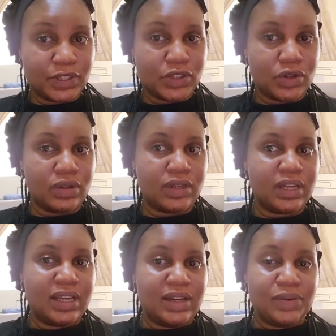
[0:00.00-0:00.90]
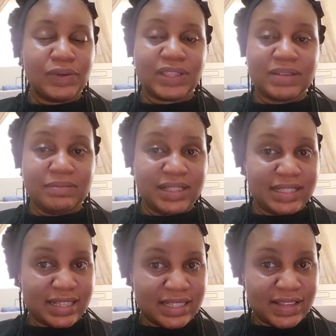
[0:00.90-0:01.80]
done with
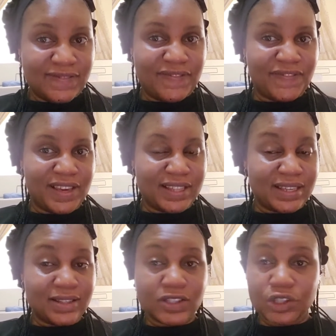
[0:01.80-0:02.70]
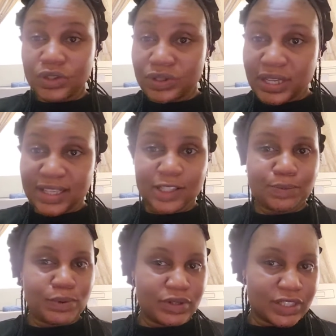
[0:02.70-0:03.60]
immediate effect as soon as
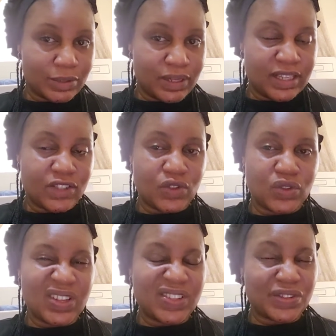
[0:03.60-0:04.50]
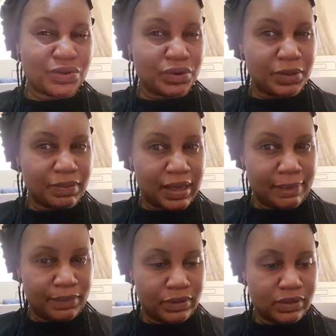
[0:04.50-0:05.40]
possible, as soon as the rape
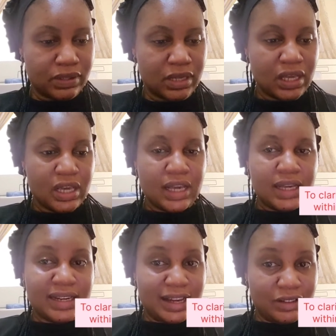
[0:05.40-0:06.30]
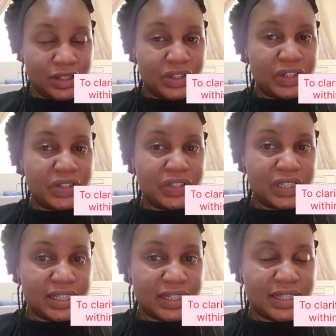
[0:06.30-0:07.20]
happens. Now, another
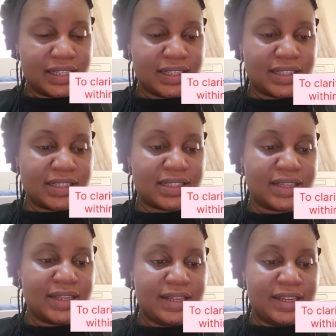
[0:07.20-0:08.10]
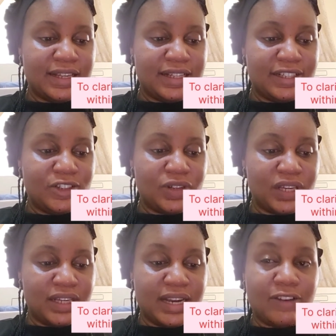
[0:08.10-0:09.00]
thing is,
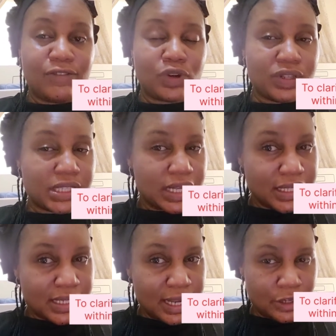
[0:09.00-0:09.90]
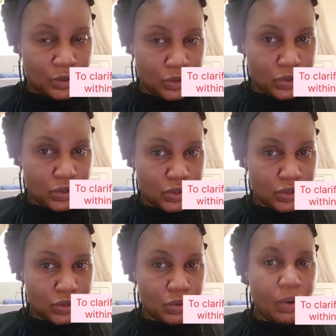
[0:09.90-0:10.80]
okay, now for consenting adults
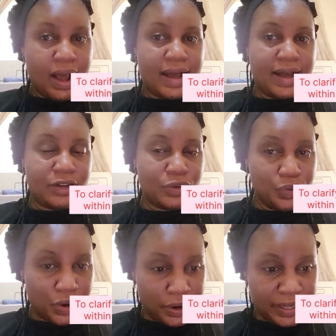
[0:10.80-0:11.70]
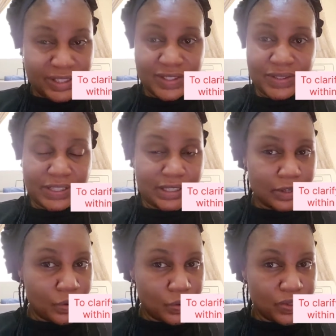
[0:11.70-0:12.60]
who are into
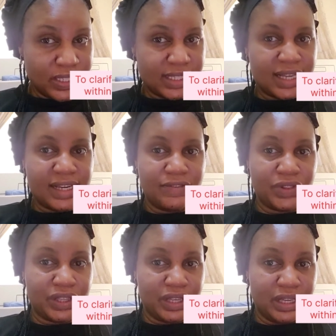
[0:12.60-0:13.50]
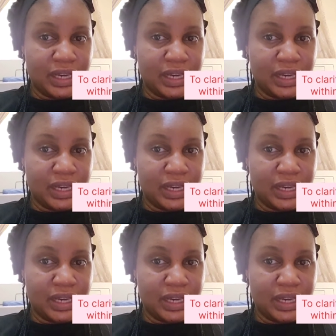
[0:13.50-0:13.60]
intercourse and everything,